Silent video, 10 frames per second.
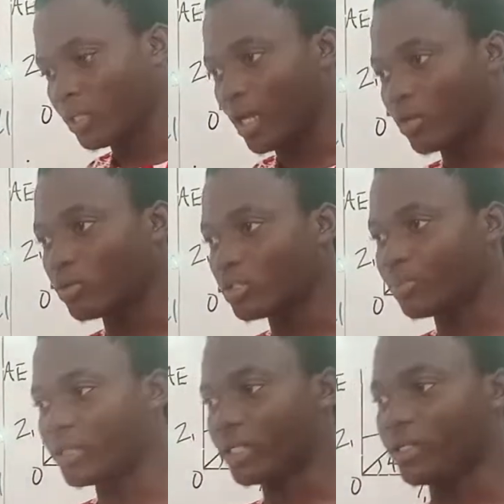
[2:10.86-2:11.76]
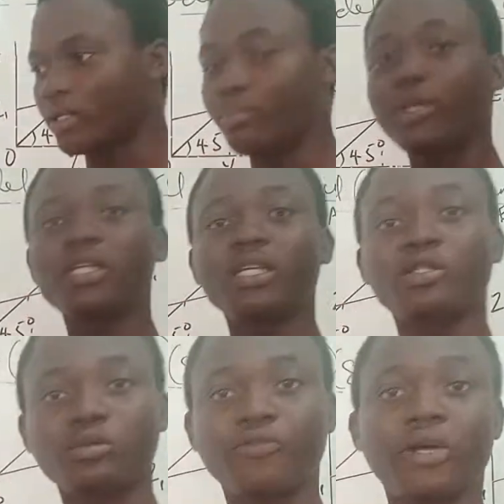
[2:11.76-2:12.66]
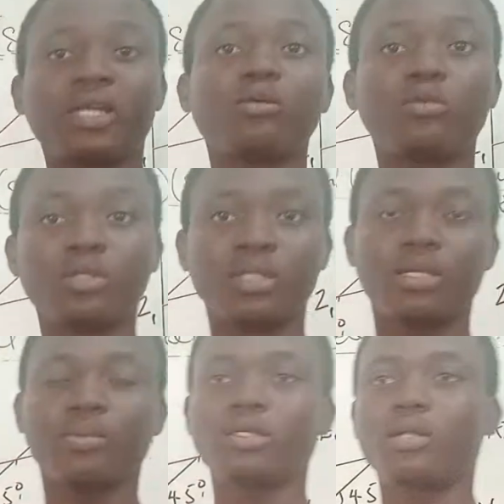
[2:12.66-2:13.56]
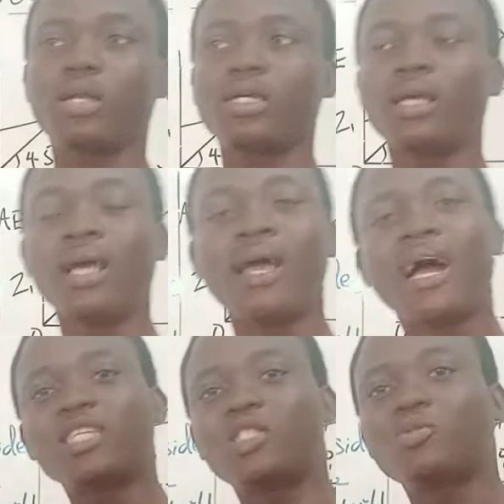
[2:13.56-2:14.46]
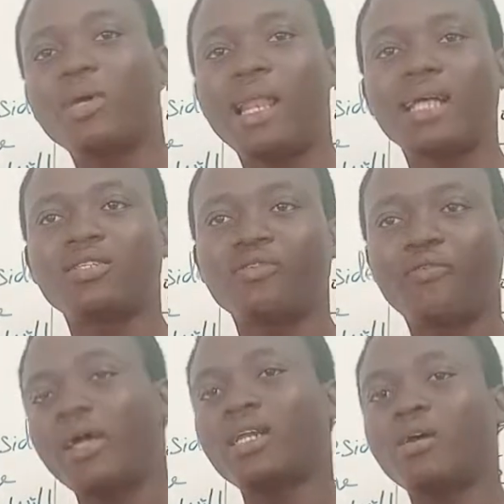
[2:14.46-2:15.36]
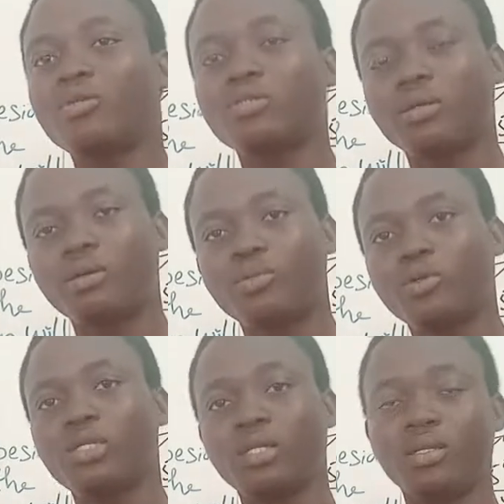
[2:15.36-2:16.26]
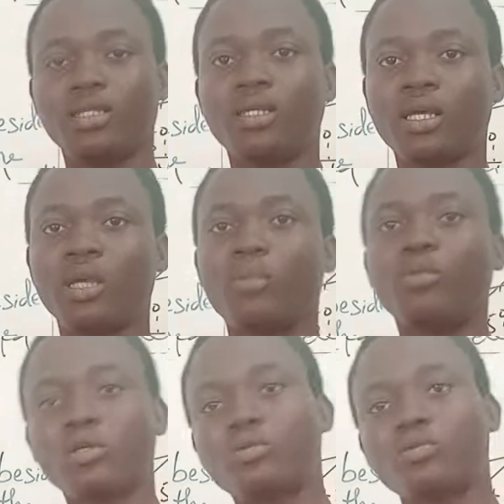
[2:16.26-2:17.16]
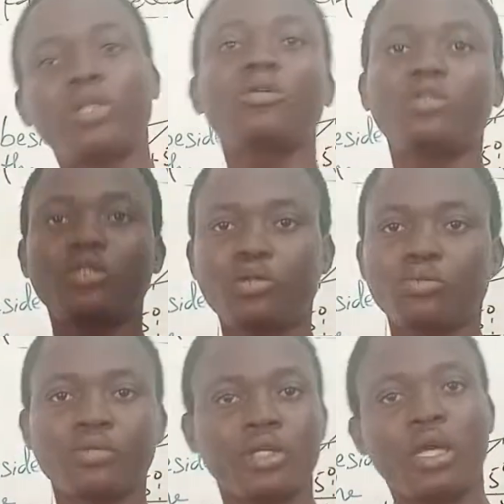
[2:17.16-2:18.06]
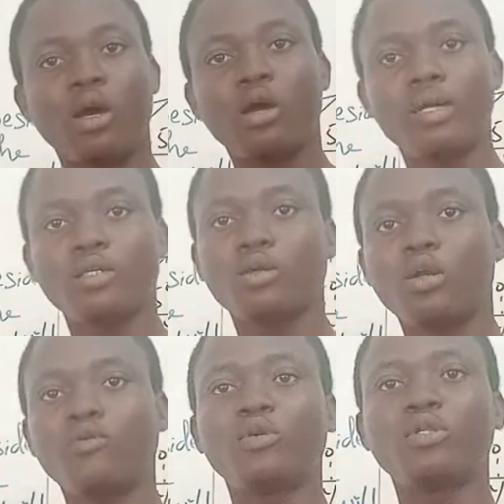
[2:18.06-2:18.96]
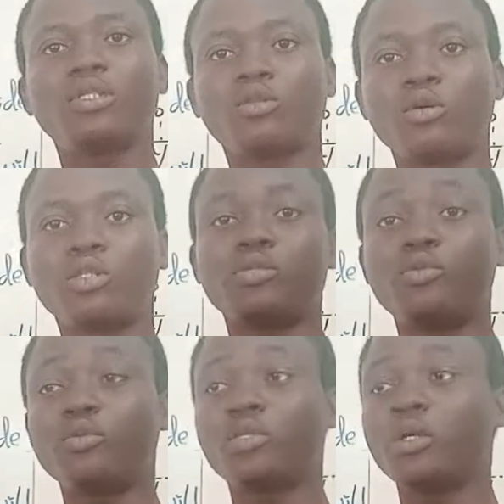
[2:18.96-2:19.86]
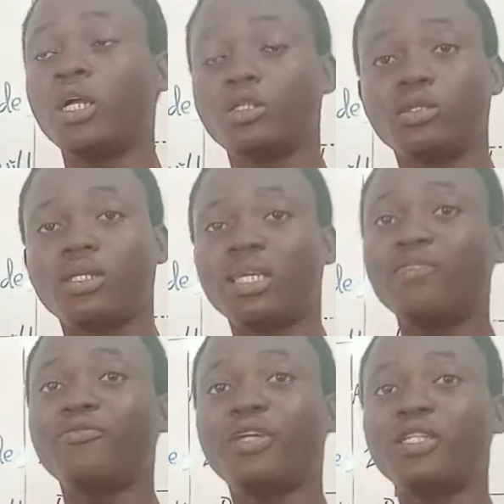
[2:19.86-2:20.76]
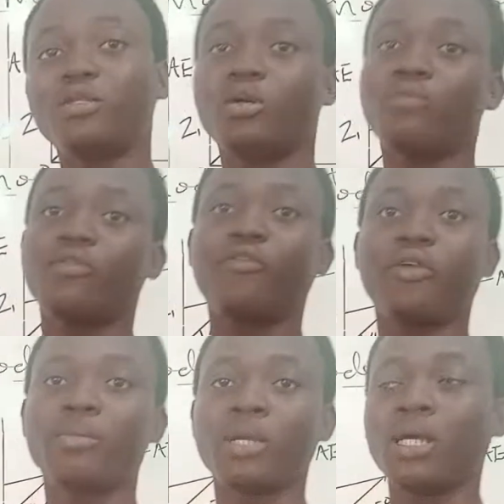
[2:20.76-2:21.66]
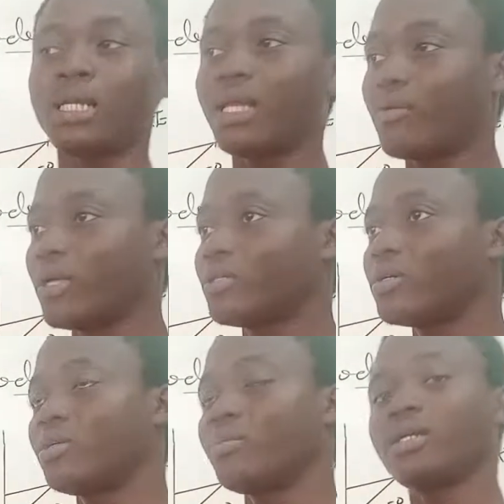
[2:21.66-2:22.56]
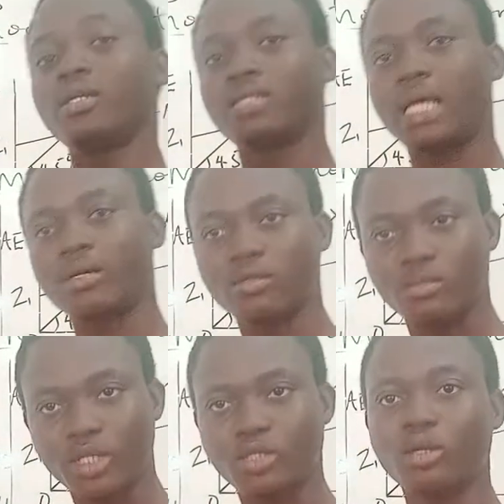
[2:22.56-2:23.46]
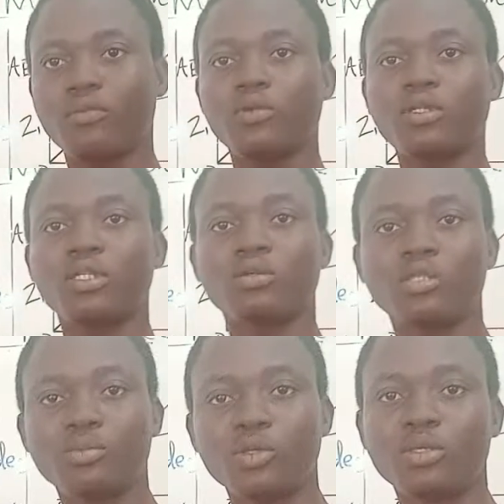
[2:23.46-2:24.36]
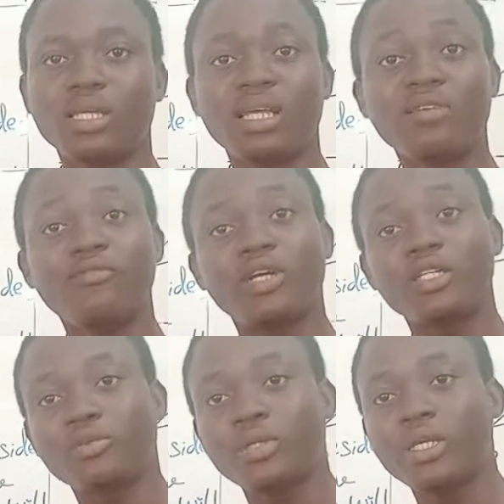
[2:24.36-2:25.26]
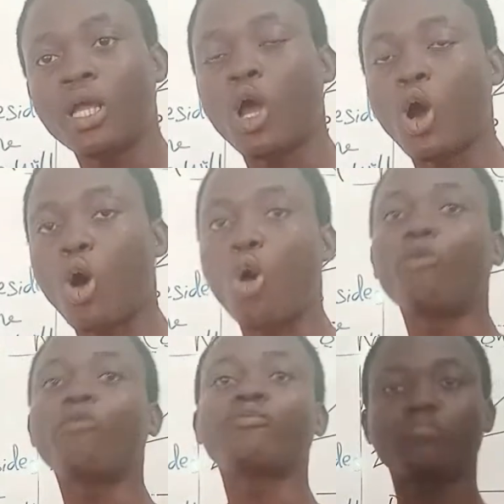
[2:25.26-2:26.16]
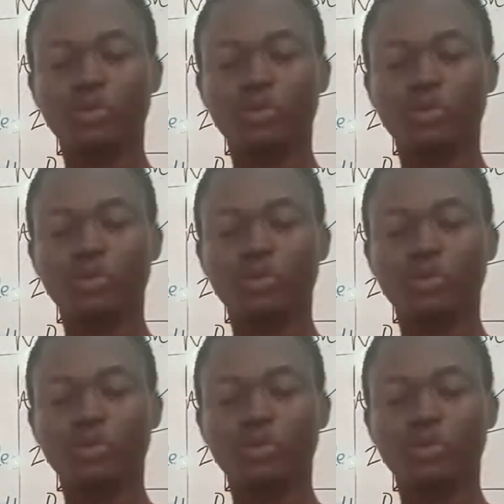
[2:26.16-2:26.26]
that couldn't be made into final goods in a particular year, as well as final goods that were produced in a year but were not sold. Alright, so all of those things contribute to the inventory of a firm. Now that we are talking about the entire economy, so all of those things contribute to the inventory of